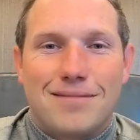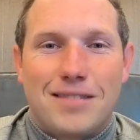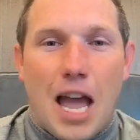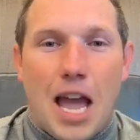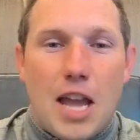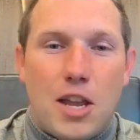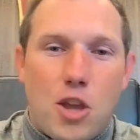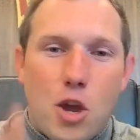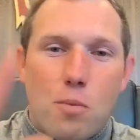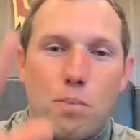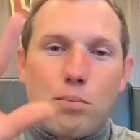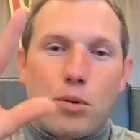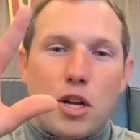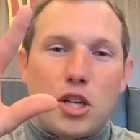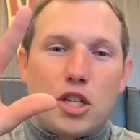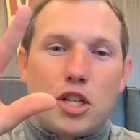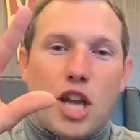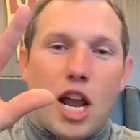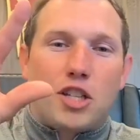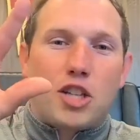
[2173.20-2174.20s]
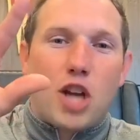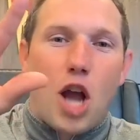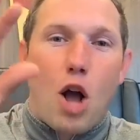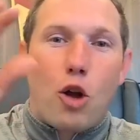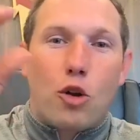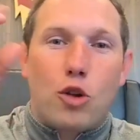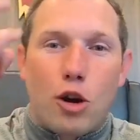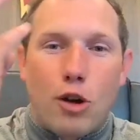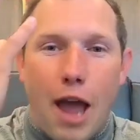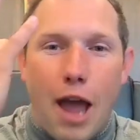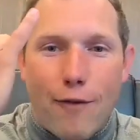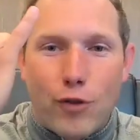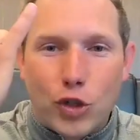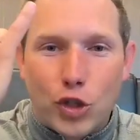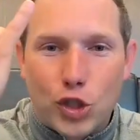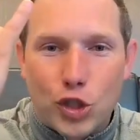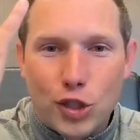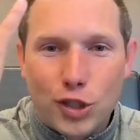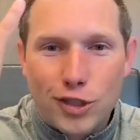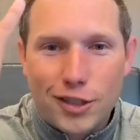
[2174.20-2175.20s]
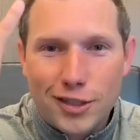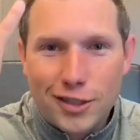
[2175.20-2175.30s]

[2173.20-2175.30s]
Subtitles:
Thank you. Appreciate y'all. Go Devils.